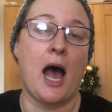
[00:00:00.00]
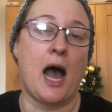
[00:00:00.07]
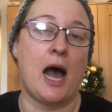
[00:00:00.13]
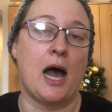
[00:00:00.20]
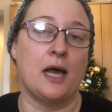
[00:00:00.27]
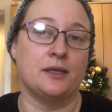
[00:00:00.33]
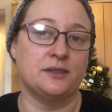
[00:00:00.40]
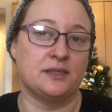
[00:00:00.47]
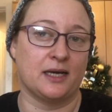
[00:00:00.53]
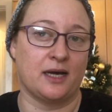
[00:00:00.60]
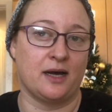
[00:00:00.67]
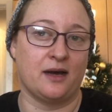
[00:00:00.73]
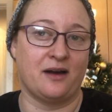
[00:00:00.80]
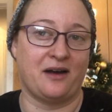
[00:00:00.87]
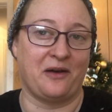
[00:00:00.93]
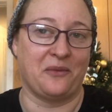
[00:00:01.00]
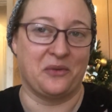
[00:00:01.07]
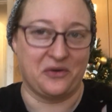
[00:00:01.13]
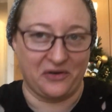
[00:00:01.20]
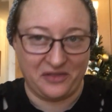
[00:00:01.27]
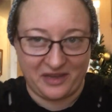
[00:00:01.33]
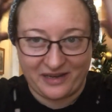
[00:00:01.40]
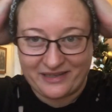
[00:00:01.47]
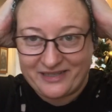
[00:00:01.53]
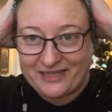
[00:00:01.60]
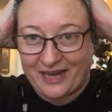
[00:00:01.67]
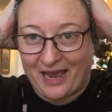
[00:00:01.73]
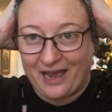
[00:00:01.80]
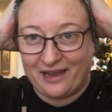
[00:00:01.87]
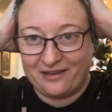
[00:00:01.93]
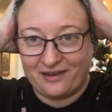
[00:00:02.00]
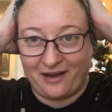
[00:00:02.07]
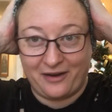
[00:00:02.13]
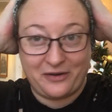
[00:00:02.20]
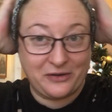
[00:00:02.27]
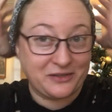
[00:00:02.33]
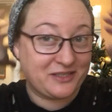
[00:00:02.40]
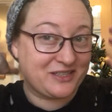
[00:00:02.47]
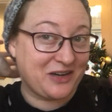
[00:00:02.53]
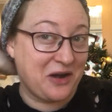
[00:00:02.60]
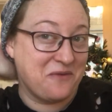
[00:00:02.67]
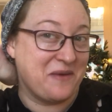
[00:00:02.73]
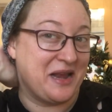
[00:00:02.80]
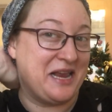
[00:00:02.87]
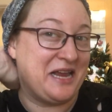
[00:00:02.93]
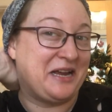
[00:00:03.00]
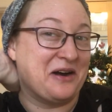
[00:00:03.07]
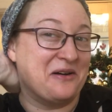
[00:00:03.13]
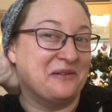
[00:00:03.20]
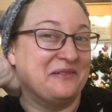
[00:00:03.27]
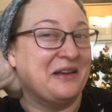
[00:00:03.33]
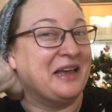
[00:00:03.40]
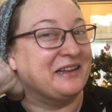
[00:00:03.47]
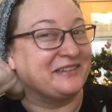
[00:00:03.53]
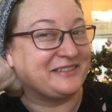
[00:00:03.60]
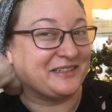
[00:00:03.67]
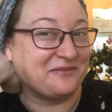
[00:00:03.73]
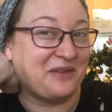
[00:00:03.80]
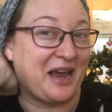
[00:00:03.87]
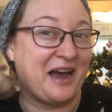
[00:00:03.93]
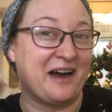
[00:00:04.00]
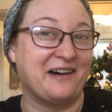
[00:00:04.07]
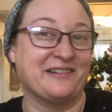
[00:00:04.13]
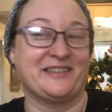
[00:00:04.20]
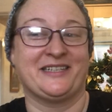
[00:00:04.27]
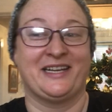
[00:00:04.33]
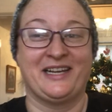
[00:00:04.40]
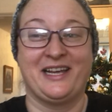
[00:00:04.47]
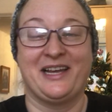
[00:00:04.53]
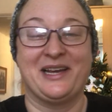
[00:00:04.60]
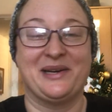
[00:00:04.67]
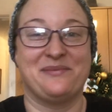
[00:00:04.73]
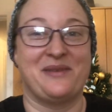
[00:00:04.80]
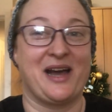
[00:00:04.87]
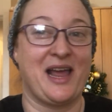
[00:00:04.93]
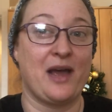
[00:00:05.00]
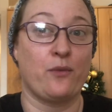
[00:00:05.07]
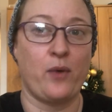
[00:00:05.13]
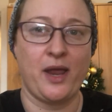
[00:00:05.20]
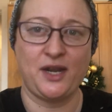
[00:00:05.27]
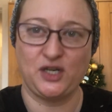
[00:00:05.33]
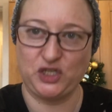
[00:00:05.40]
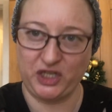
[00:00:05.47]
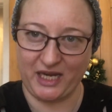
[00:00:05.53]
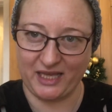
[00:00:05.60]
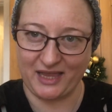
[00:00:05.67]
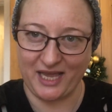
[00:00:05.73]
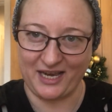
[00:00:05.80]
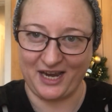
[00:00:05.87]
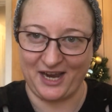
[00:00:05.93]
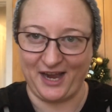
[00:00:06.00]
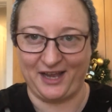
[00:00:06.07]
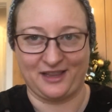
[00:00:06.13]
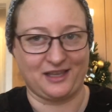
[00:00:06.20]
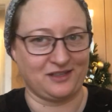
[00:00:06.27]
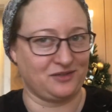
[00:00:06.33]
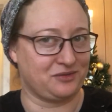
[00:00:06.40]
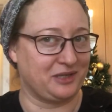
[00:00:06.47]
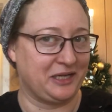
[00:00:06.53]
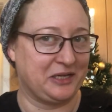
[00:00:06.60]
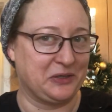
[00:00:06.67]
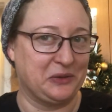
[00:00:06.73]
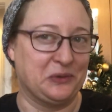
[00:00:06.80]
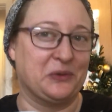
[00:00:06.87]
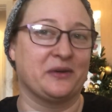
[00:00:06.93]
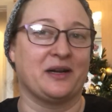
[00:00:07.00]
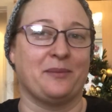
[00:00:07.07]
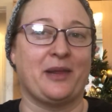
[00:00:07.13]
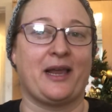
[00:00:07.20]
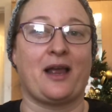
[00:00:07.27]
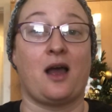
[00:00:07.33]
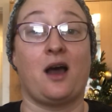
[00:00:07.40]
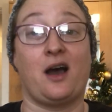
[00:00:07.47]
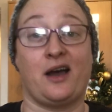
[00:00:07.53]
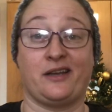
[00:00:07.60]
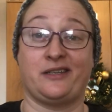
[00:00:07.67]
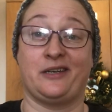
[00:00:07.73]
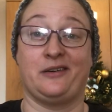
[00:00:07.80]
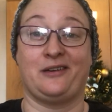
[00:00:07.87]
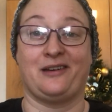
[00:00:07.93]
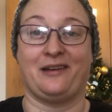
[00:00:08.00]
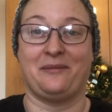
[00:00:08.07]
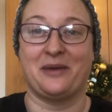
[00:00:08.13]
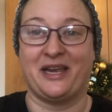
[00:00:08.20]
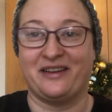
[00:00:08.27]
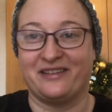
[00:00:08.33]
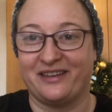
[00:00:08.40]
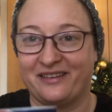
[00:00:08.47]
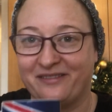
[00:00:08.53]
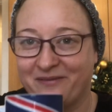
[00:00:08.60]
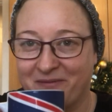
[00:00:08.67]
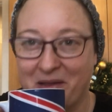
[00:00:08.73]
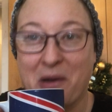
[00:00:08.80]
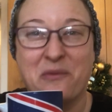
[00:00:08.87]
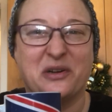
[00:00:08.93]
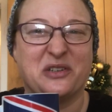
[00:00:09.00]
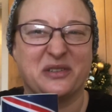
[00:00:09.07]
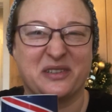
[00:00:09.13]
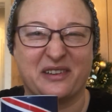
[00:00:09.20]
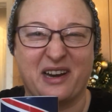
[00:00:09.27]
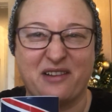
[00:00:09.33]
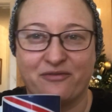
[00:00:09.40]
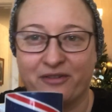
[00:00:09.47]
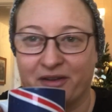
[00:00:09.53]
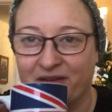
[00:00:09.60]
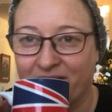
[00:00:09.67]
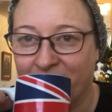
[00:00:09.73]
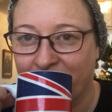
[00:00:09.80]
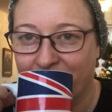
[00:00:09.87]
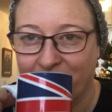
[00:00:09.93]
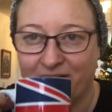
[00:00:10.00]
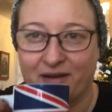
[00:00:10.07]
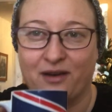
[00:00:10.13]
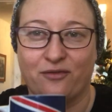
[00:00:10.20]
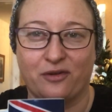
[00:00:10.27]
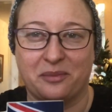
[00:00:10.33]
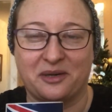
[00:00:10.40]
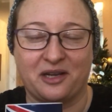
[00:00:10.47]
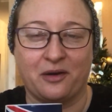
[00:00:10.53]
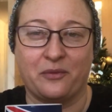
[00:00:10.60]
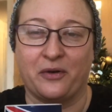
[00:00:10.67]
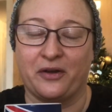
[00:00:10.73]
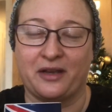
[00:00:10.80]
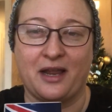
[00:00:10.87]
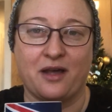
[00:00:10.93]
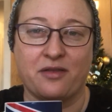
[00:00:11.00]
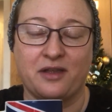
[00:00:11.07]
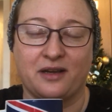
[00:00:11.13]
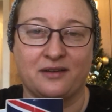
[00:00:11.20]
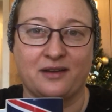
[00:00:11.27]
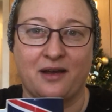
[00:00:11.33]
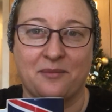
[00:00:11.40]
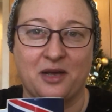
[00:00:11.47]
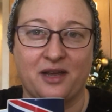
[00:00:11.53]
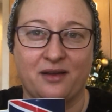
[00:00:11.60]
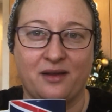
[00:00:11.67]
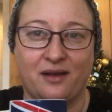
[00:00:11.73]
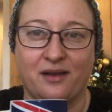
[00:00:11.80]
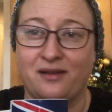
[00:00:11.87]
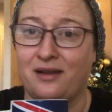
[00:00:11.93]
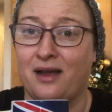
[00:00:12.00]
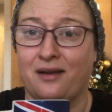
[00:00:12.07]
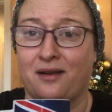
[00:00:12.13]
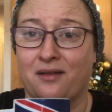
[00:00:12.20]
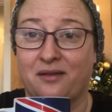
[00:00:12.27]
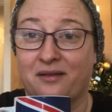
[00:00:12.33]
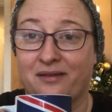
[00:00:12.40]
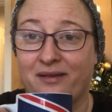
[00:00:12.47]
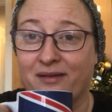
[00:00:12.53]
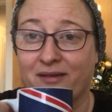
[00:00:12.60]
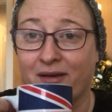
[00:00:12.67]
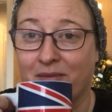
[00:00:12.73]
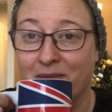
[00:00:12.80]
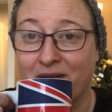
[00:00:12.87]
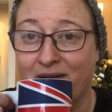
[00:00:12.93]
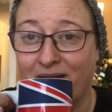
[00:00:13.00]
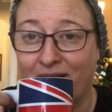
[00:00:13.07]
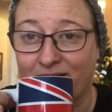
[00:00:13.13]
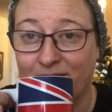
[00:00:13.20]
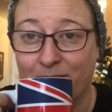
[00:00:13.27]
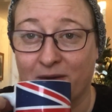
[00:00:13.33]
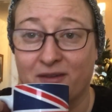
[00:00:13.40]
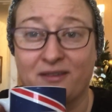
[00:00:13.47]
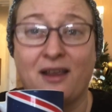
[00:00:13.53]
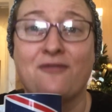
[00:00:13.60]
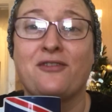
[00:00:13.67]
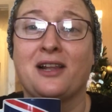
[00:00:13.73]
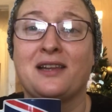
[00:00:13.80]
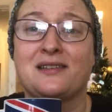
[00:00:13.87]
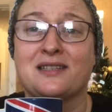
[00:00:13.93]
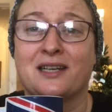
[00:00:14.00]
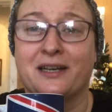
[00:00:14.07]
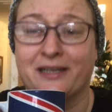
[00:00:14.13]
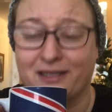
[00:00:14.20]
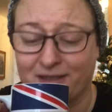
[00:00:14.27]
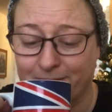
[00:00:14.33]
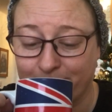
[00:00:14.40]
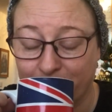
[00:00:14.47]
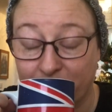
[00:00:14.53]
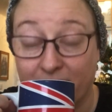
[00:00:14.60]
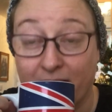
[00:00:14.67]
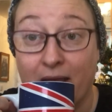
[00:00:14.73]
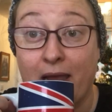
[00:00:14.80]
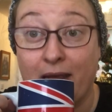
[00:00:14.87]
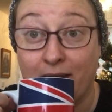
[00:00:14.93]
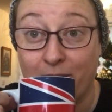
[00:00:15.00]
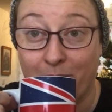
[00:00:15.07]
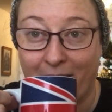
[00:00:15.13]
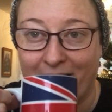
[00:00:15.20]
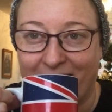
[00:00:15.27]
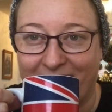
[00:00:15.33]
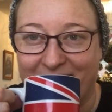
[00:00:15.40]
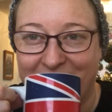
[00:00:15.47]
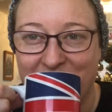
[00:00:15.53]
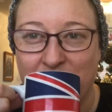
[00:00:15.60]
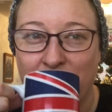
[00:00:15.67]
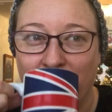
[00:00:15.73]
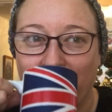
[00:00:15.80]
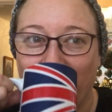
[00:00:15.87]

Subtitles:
And I wore this and I got so many comments about my hat. Where did you get that hat? That's really cool. And I'm like, I totally made it, which was great fun. And everybody at work now thinks I'm a nana that sits home and knits because they're Philistines. But anyway.